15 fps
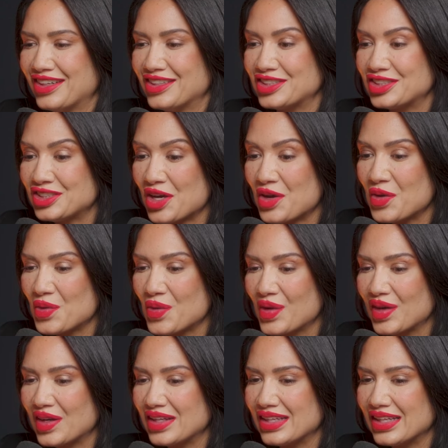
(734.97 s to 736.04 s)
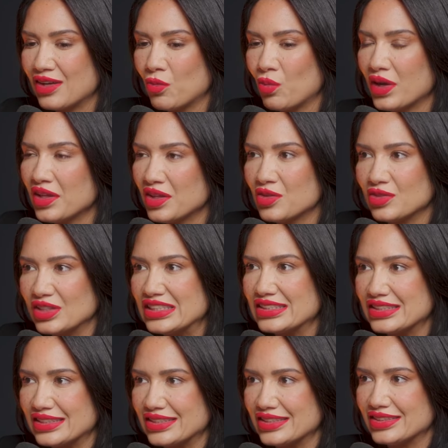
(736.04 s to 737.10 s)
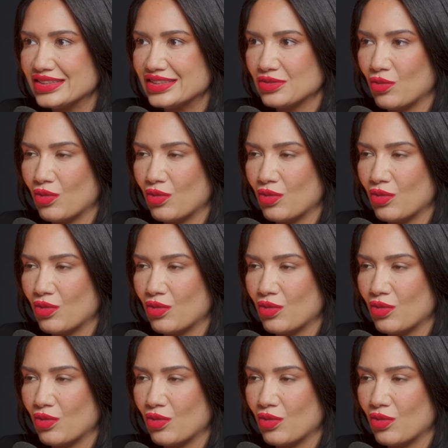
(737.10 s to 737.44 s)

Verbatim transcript: So, one of the reasons,